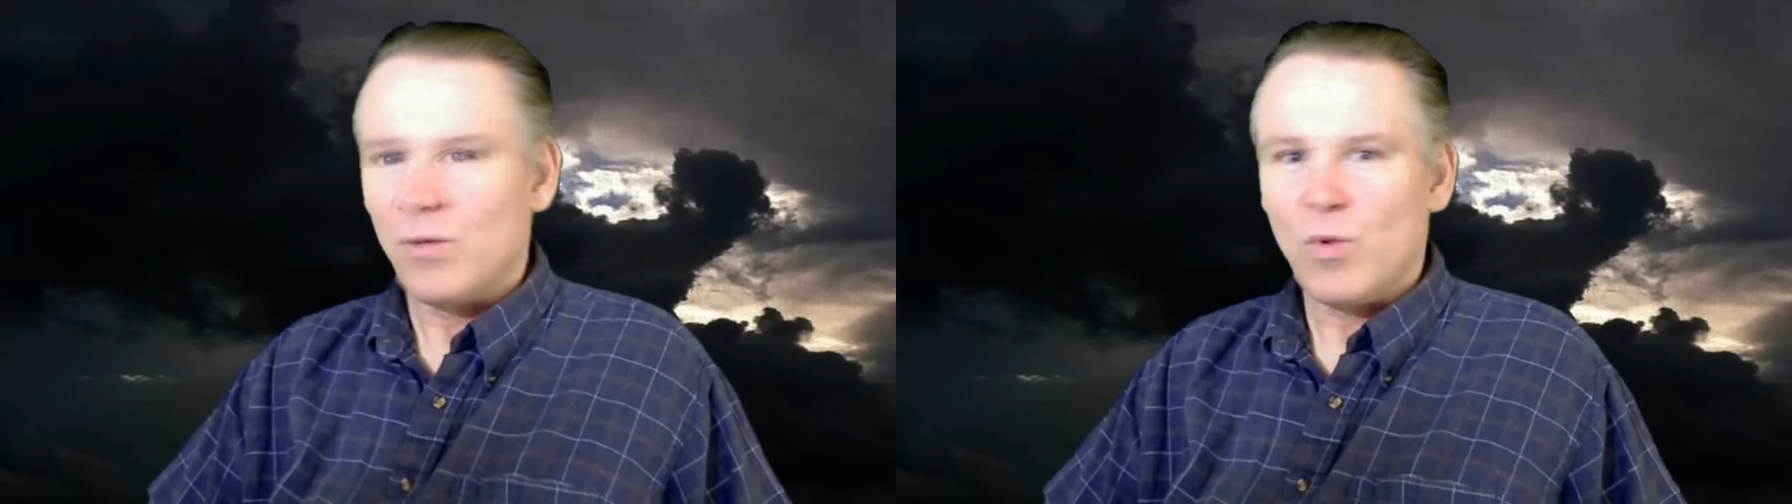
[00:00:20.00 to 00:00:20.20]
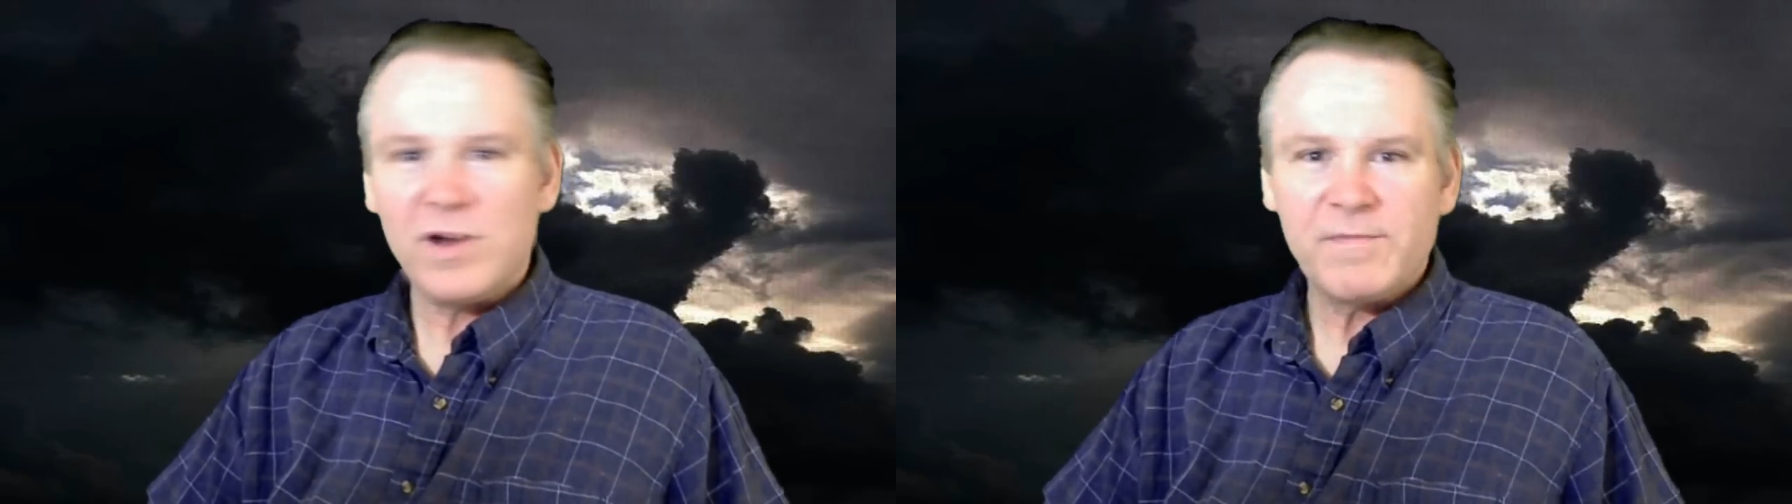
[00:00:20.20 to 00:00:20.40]

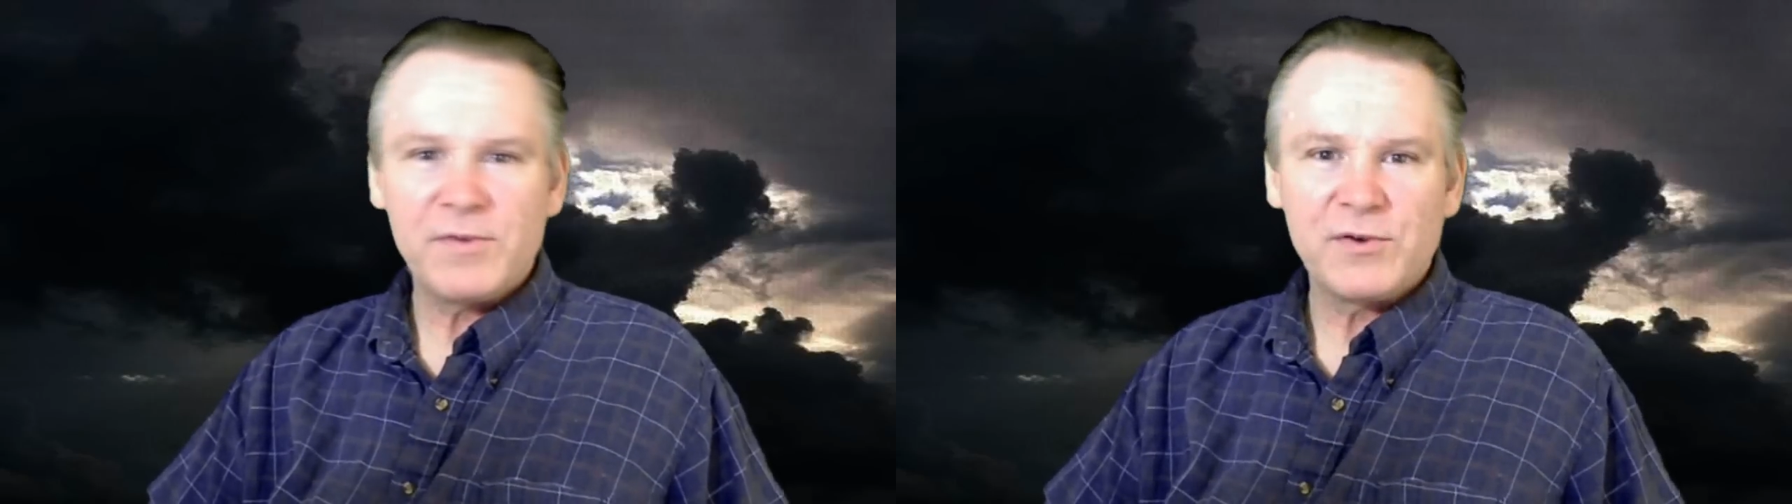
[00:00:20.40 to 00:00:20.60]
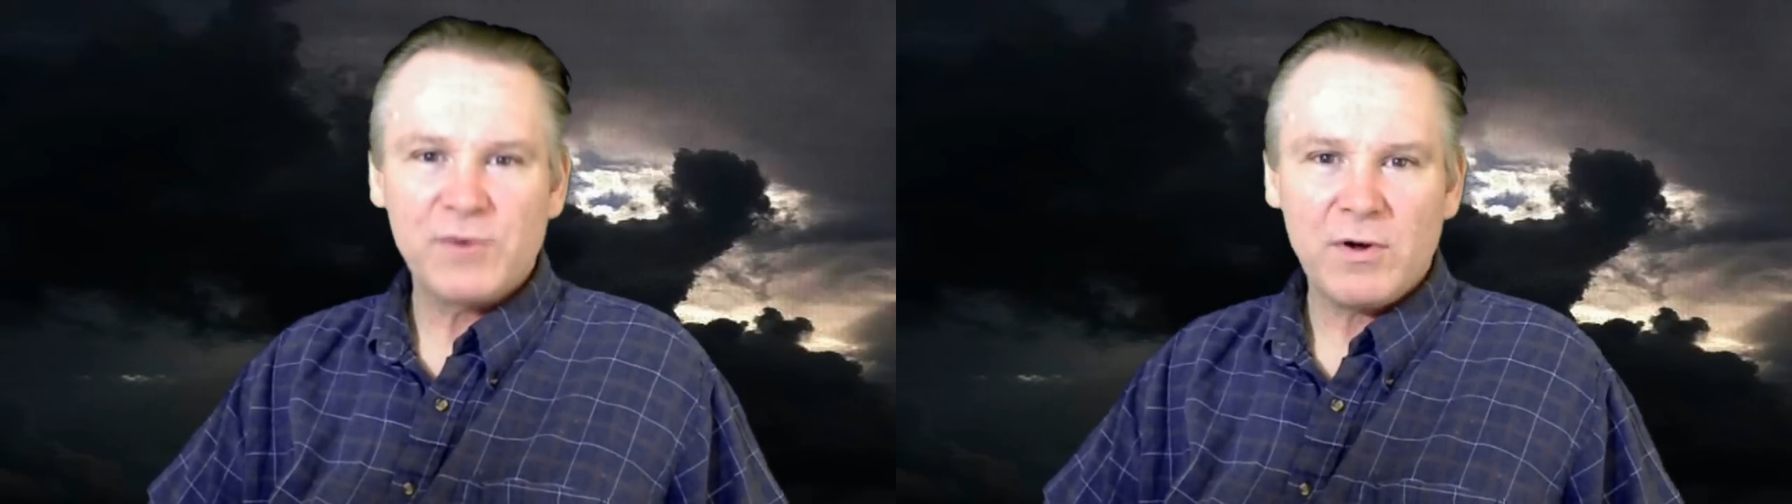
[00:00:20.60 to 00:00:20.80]
What if
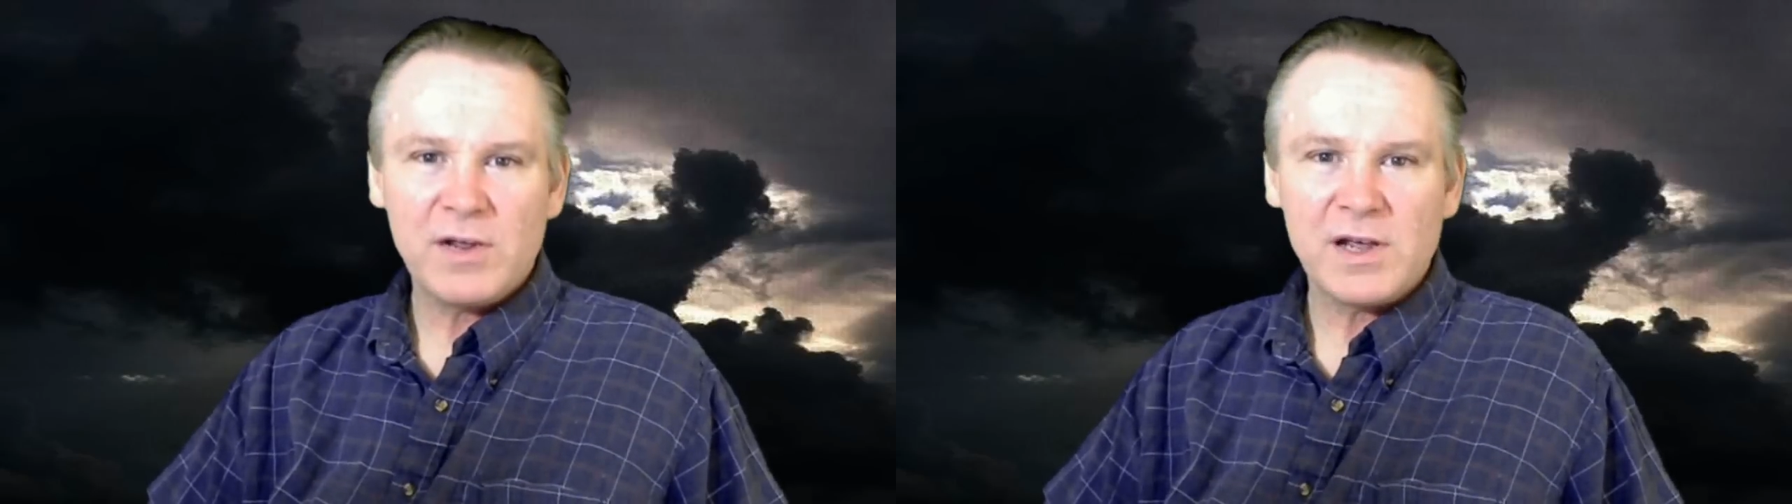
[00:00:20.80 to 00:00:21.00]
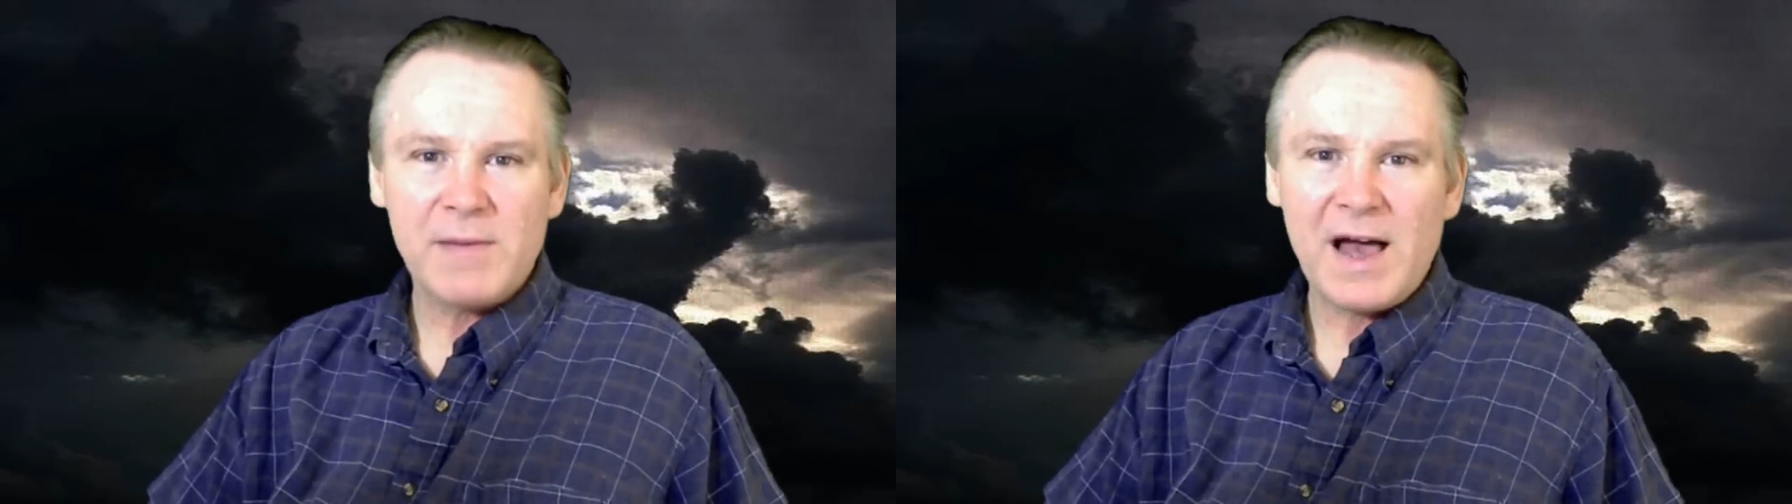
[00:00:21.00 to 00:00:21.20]

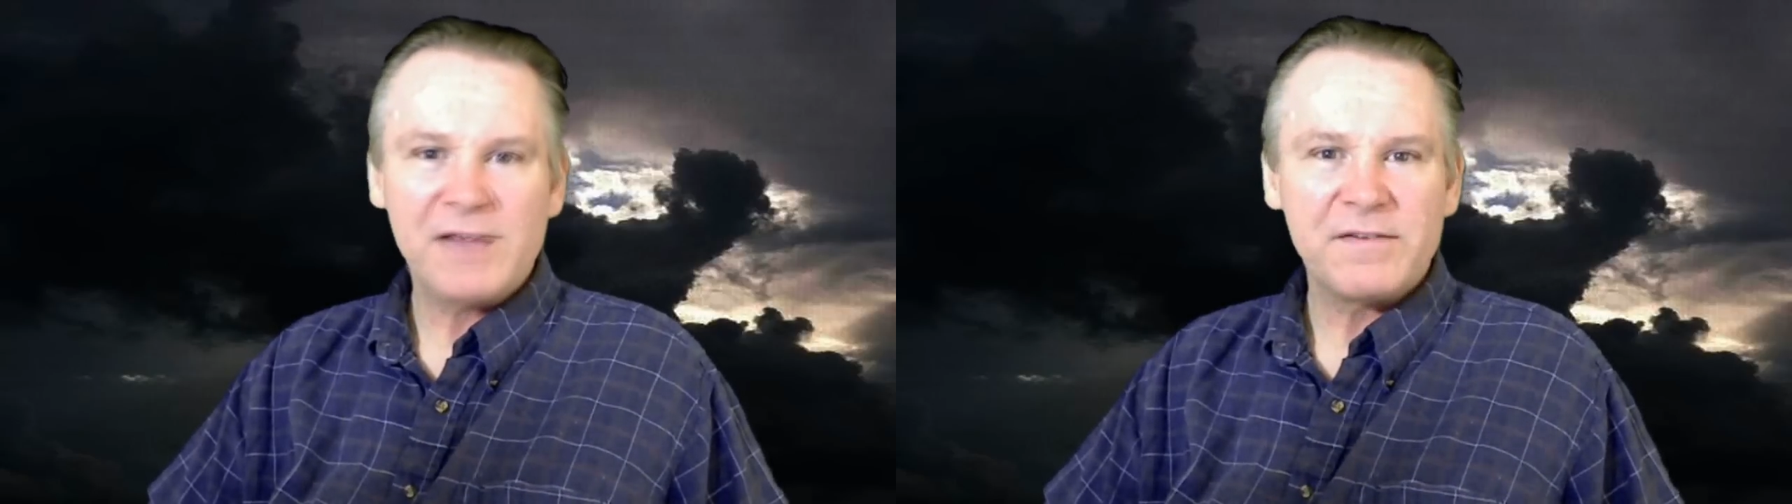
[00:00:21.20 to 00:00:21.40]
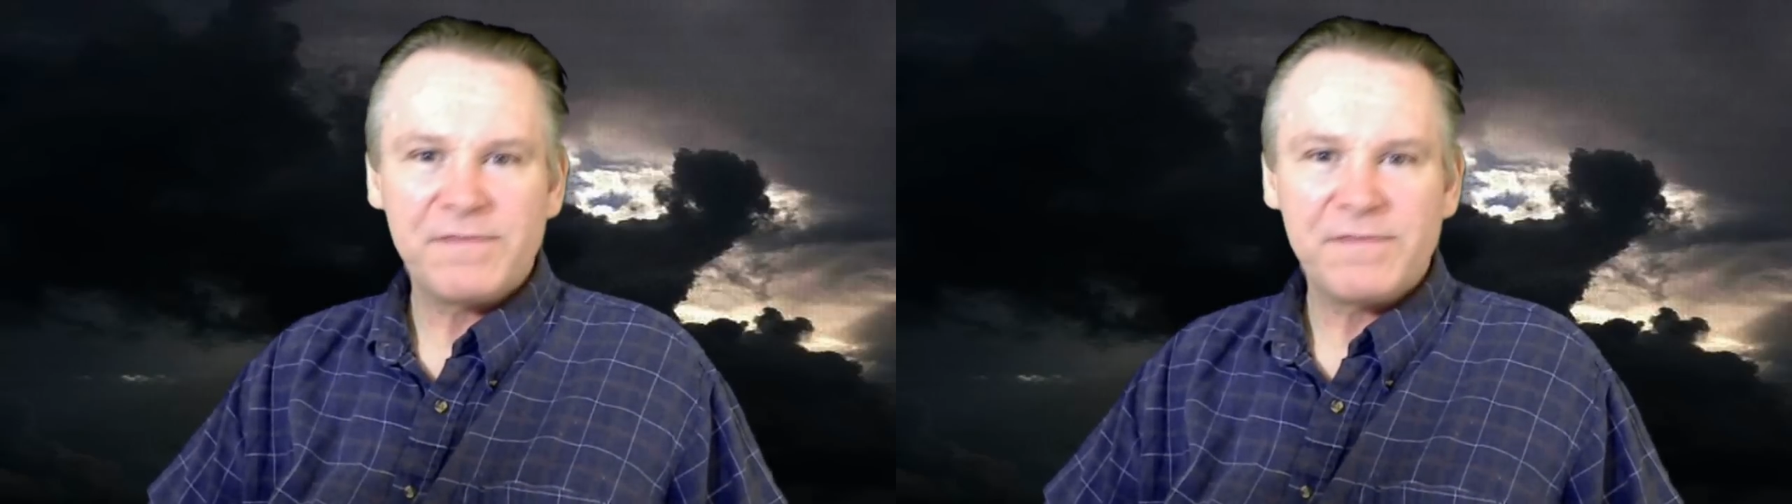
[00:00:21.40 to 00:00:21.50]
petroleum has a